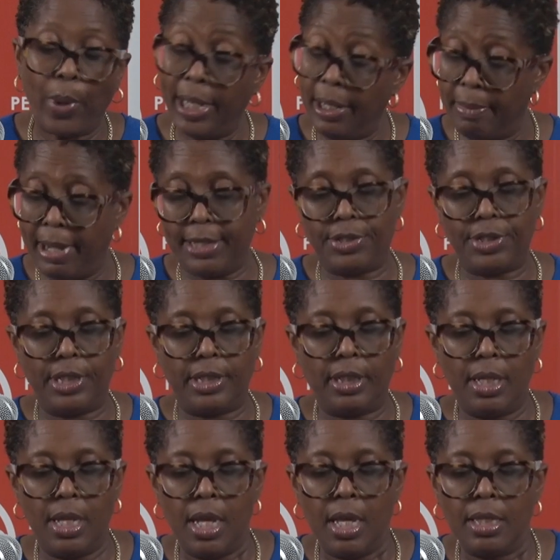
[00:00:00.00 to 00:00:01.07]
well imagine,
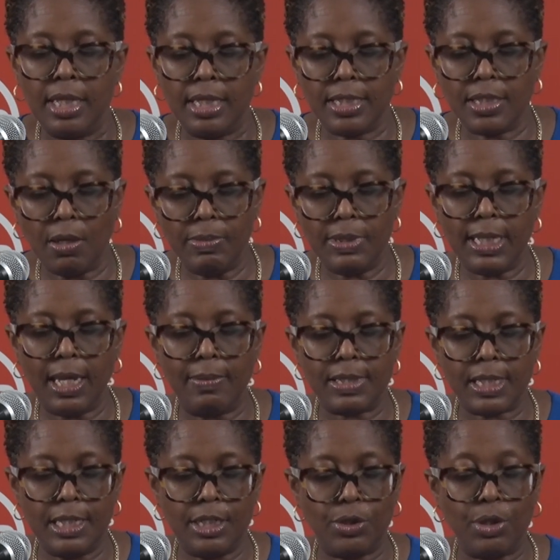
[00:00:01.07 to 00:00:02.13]
this
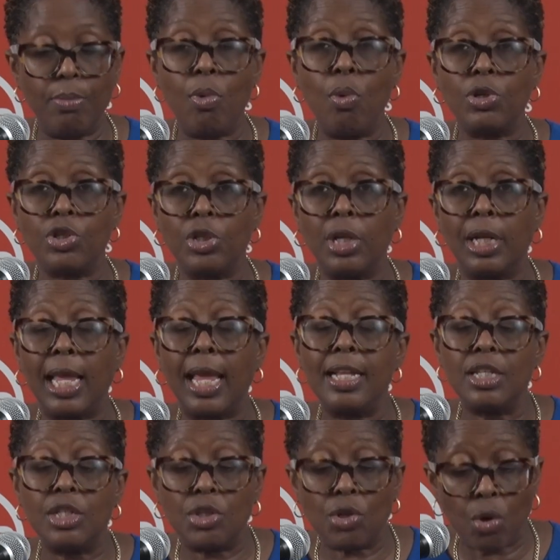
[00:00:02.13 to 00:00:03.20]
sometimes leads to emotional
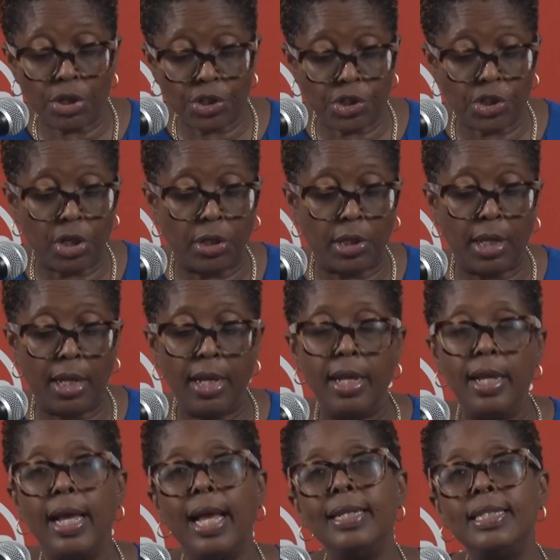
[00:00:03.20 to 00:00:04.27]
exhaustion
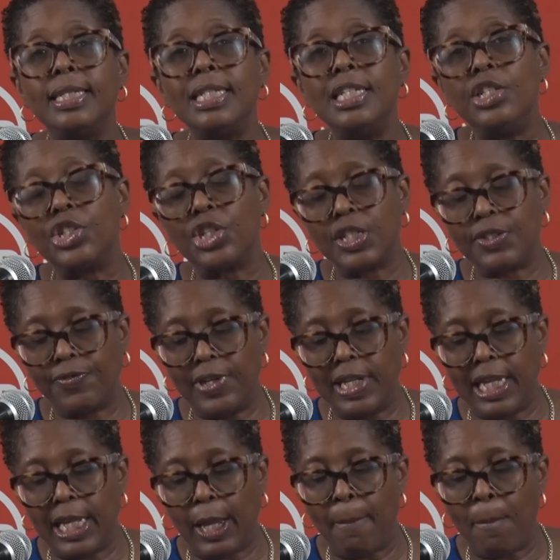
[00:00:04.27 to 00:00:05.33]
and teachers
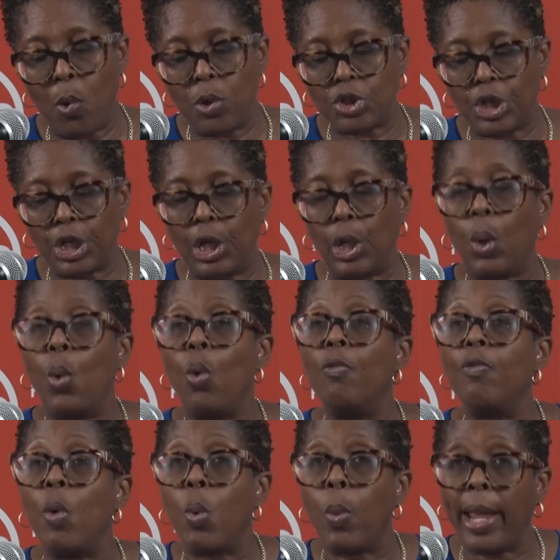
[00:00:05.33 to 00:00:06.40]
feeling emotionally
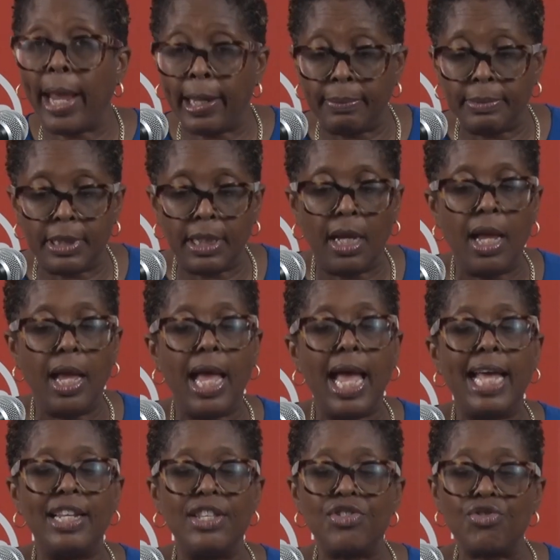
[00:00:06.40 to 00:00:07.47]
overwhelmed
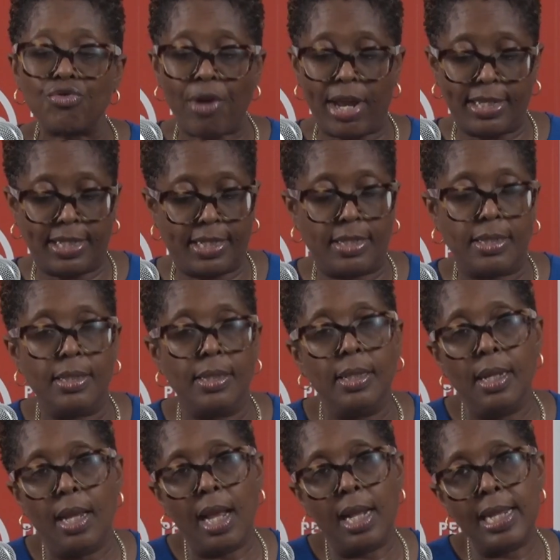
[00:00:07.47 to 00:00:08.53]
and stressed.
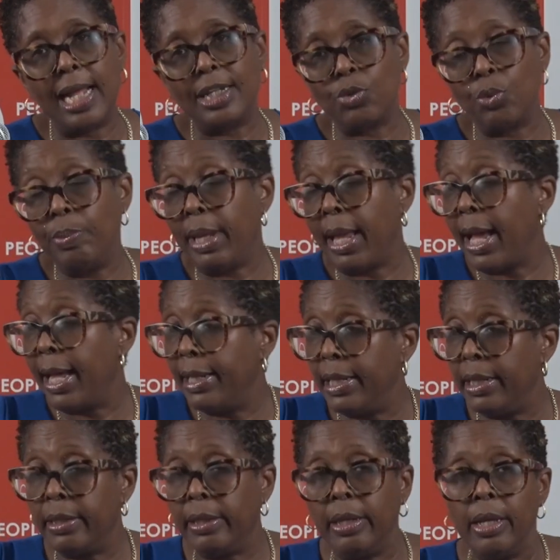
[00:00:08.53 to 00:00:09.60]
And that would be
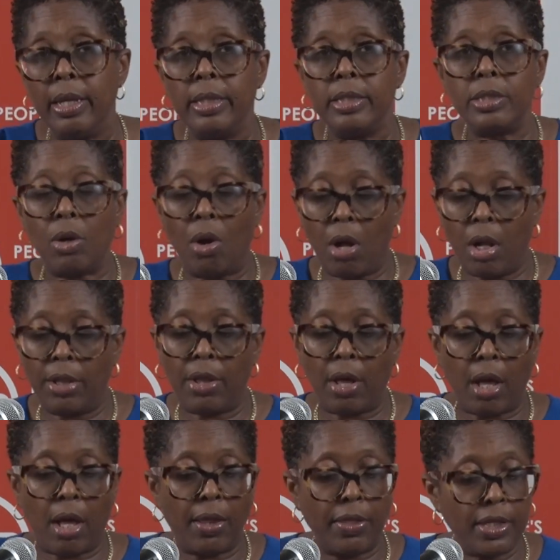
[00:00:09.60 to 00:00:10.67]
adding to all the
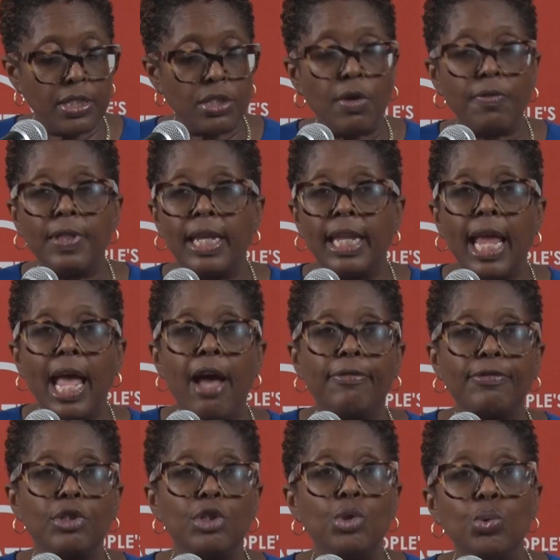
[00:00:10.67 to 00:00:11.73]
other stuff that they
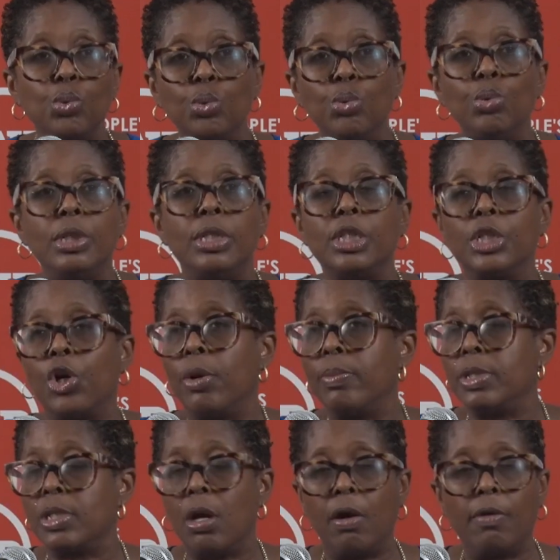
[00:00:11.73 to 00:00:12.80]
have to do in
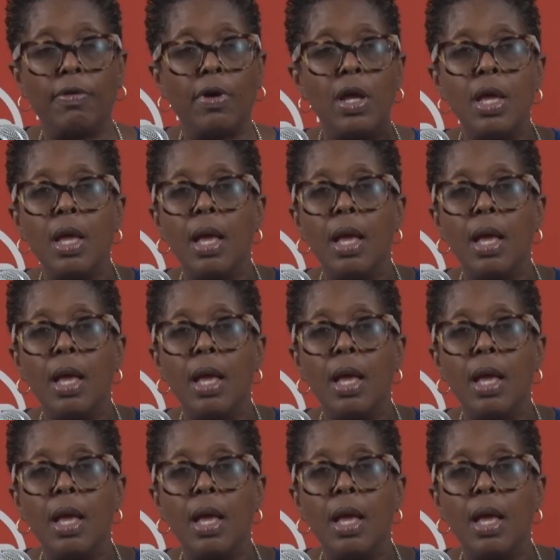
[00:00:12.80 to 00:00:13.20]
terms of